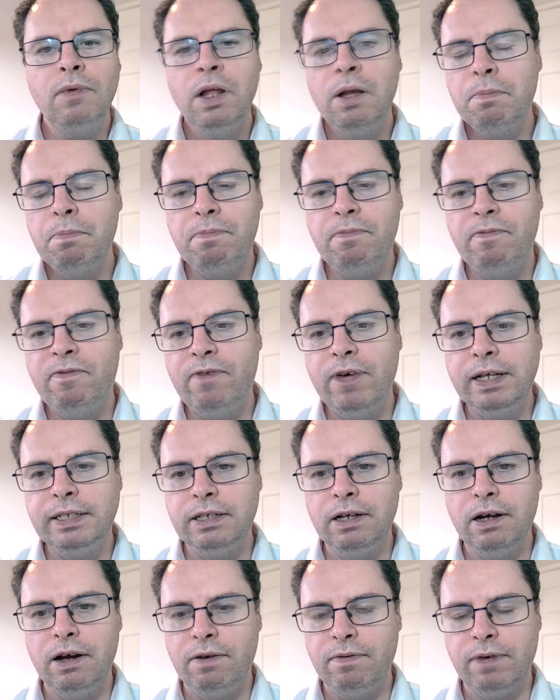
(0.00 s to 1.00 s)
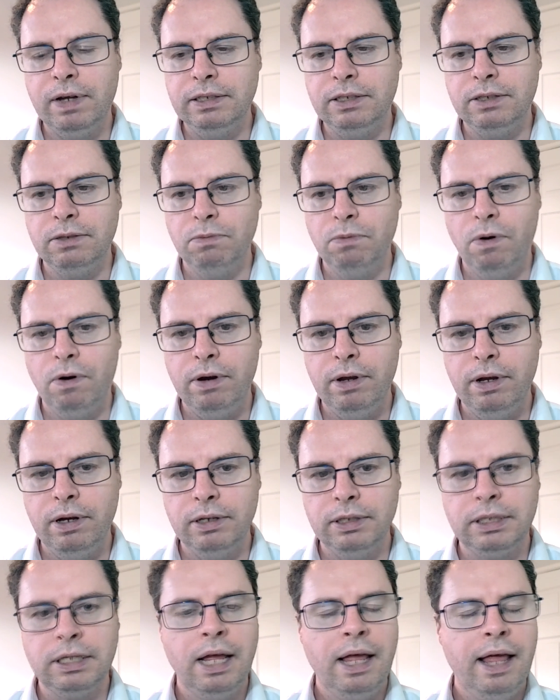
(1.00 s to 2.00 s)
facing off against the Warriors,
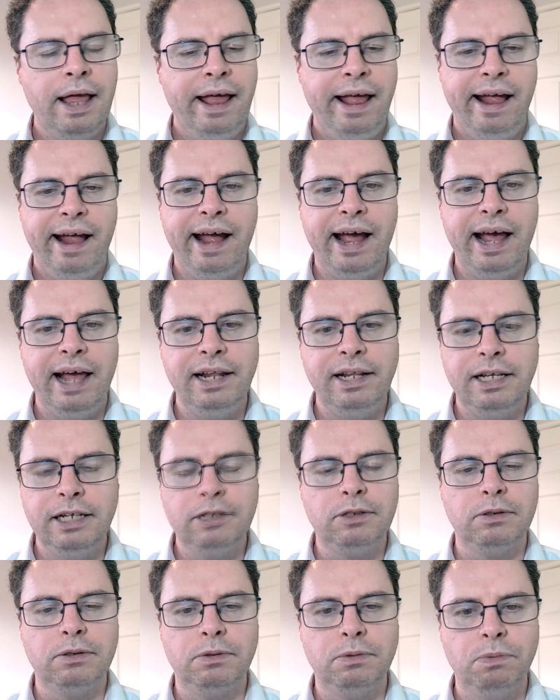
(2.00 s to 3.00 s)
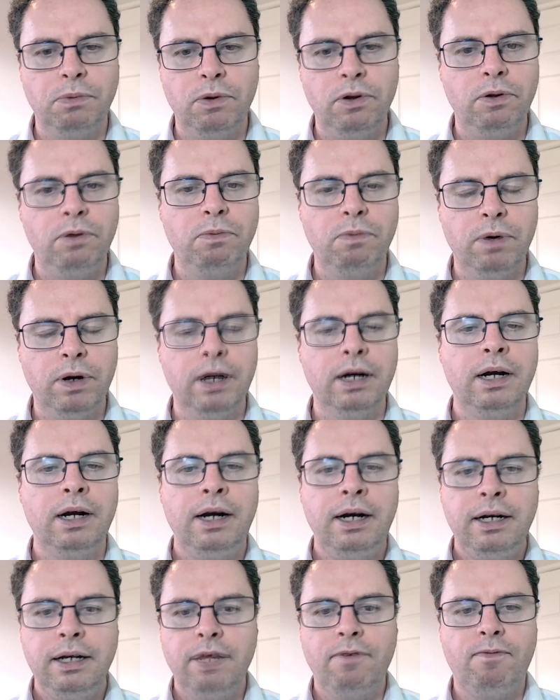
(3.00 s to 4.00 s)
and this was one where
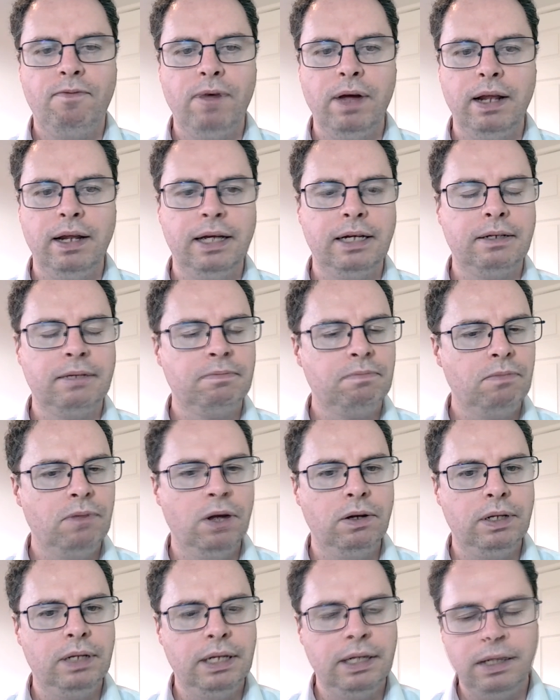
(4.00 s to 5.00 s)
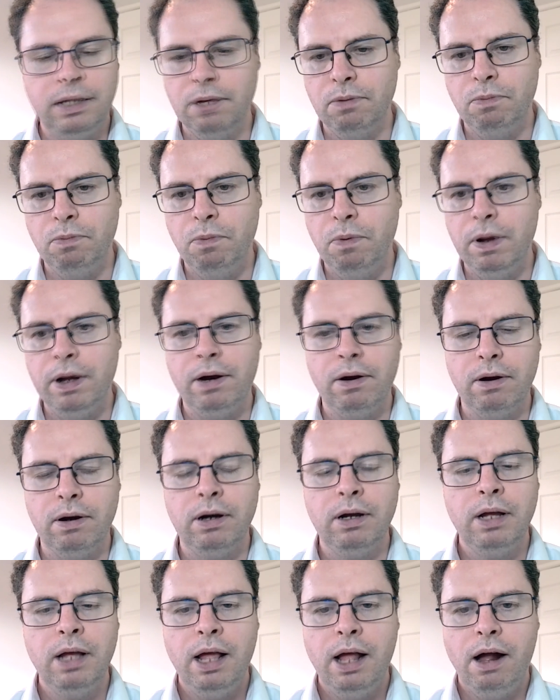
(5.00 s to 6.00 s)
you felt like the winner
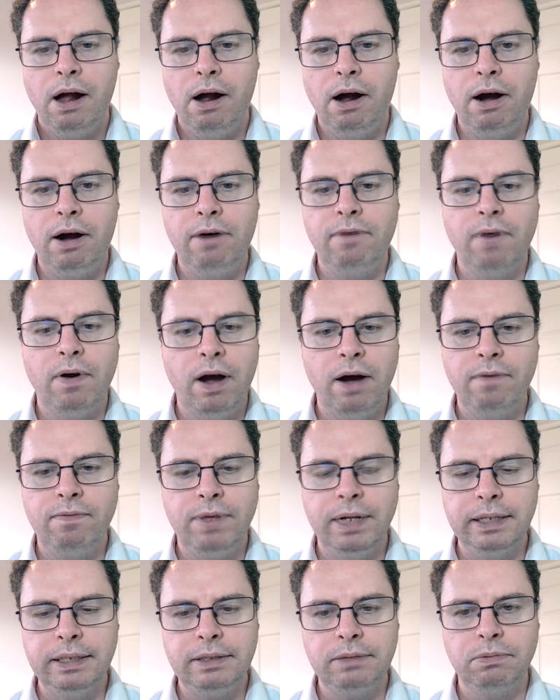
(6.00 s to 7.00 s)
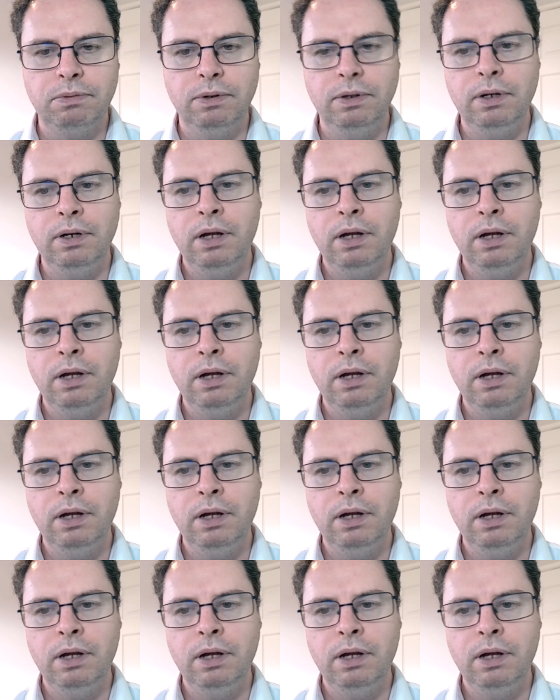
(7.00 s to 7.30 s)
of this one